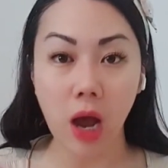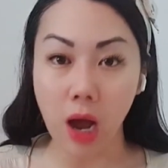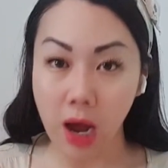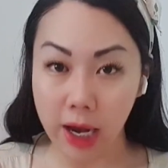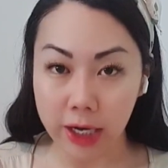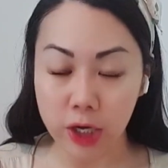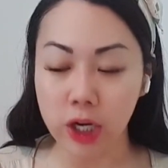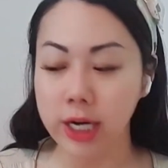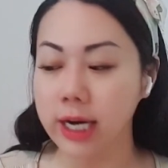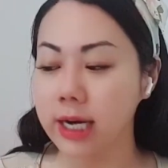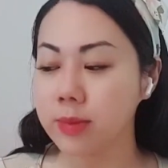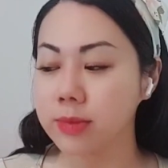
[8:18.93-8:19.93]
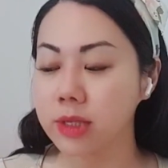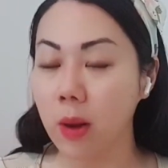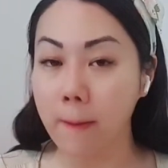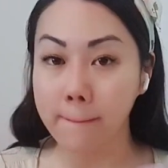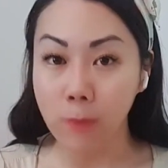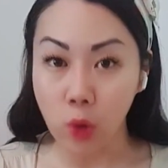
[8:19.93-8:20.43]
eye creams,
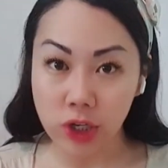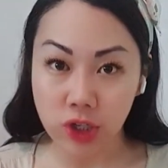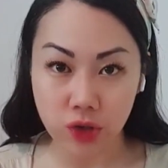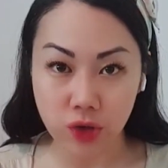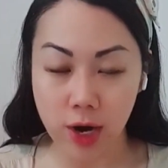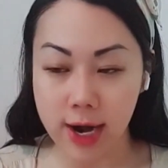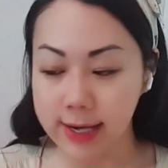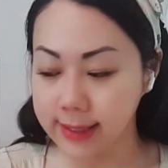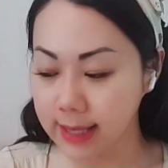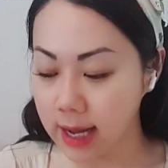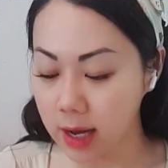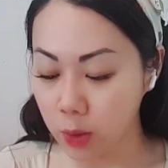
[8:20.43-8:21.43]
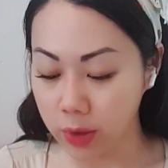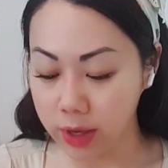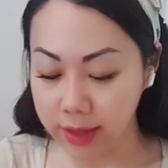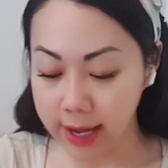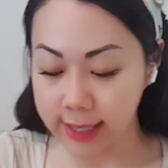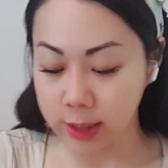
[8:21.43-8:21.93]
moisturizer
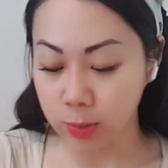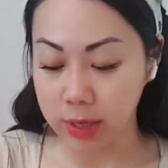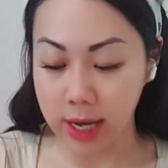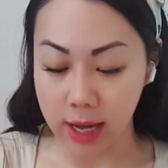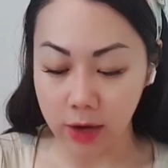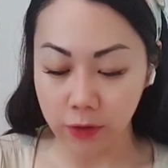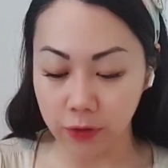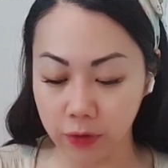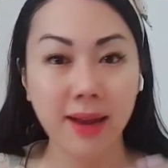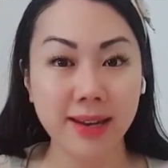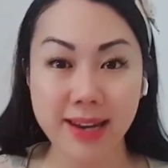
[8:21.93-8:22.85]
with SPF,